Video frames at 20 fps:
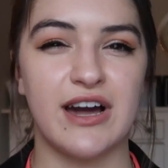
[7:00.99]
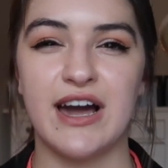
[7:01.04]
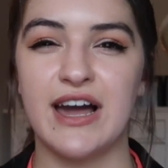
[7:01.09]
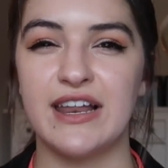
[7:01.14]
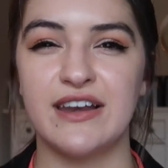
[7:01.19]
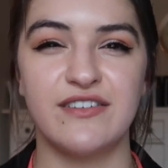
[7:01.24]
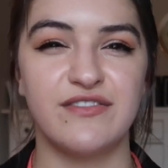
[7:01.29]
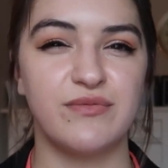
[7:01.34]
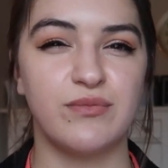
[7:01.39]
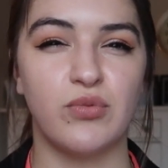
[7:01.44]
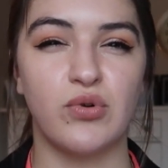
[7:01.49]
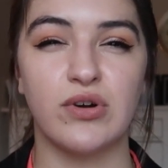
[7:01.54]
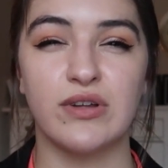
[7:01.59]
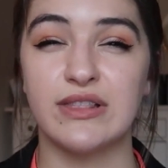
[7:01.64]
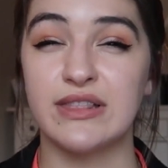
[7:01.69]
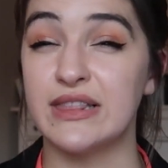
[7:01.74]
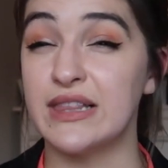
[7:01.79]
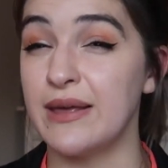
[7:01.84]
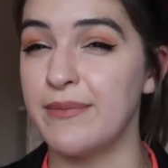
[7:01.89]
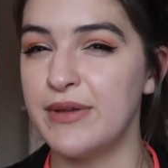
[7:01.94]
kind of more
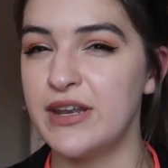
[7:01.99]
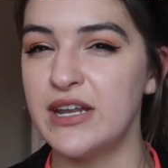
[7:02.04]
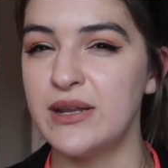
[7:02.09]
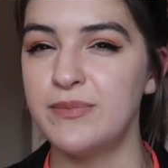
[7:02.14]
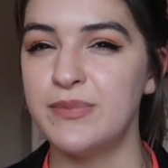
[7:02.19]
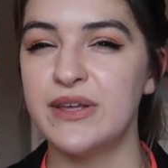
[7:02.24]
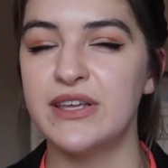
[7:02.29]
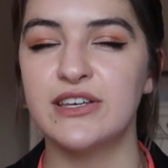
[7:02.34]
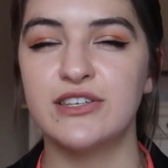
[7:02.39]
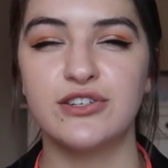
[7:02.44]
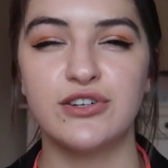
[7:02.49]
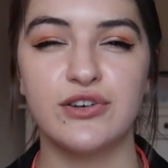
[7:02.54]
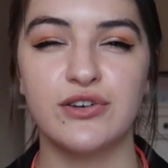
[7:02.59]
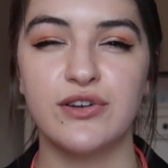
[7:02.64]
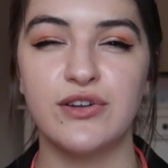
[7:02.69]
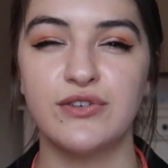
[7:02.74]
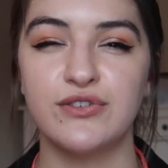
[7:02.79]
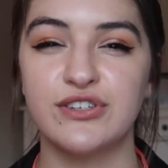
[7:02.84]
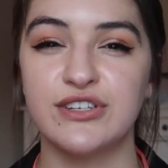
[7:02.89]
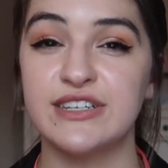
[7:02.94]
limited because you're
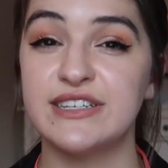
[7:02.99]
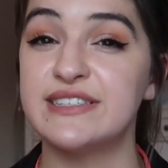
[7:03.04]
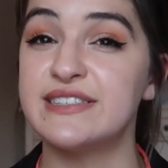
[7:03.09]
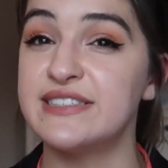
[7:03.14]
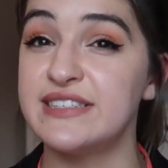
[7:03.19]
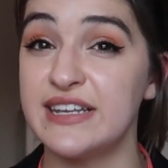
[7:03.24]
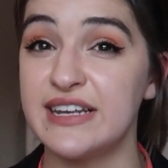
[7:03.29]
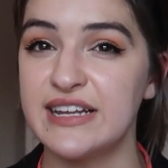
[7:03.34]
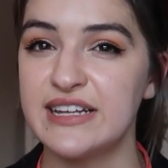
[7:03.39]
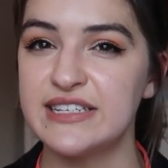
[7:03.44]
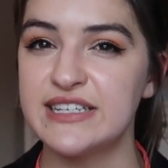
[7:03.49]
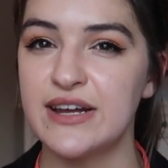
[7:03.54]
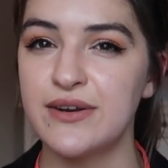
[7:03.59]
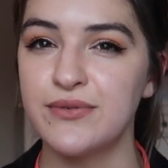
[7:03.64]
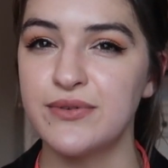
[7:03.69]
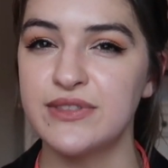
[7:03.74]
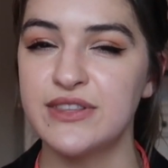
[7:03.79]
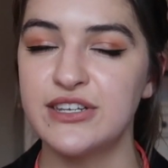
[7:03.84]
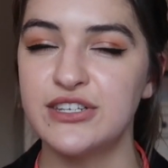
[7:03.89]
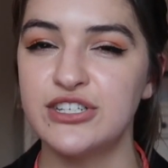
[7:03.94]
usually sitting
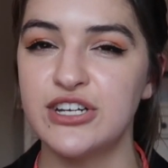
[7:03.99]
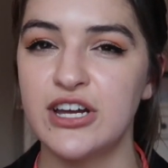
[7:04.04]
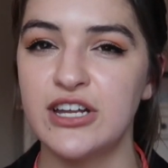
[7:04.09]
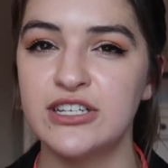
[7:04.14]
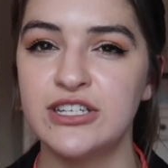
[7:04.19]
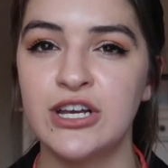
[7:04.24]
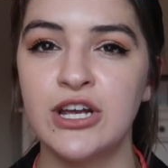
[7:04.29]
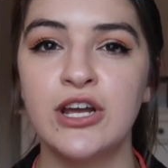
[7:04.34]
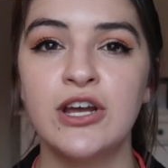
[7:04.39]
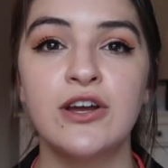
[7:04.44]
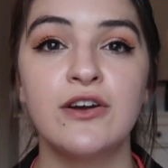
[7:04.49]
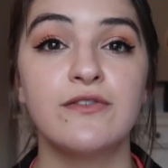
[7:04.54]
down with the judge